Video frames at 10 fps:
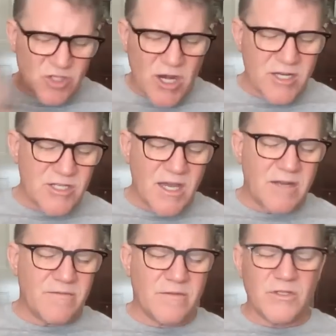you change
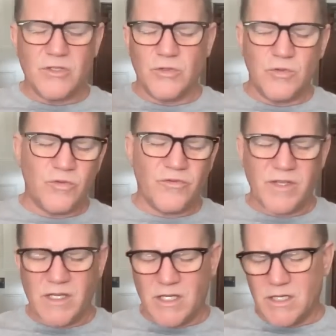that to
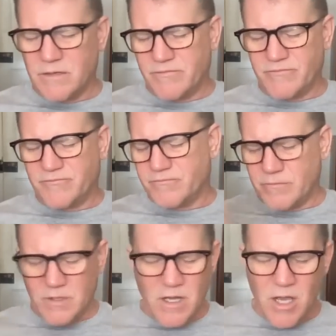the,
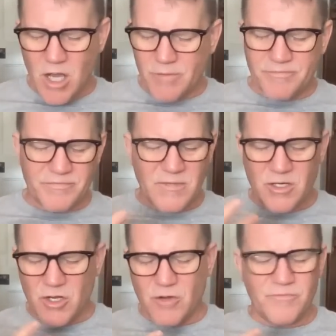um,
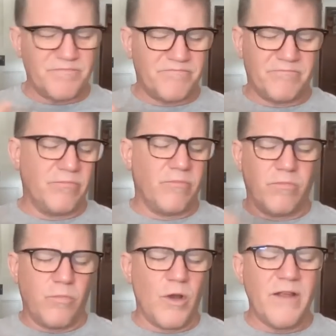you know,
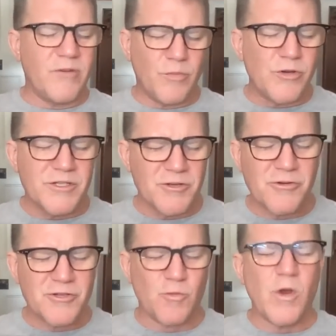whatever
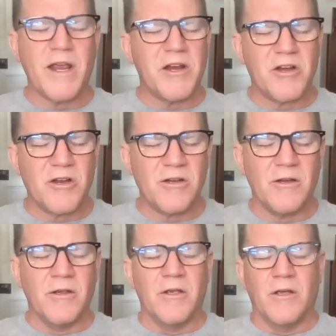prisoners
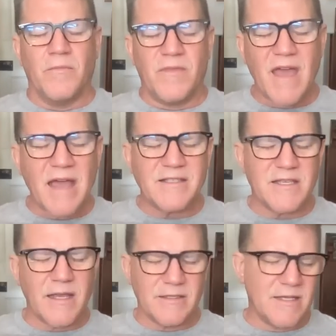wear,
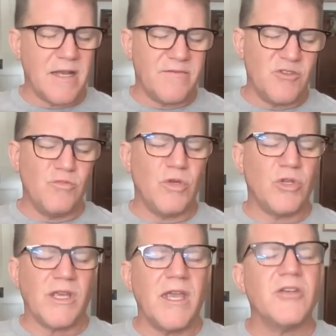that's like a sign of
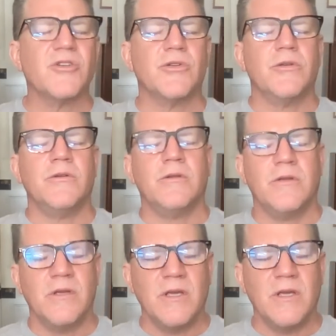humiliation.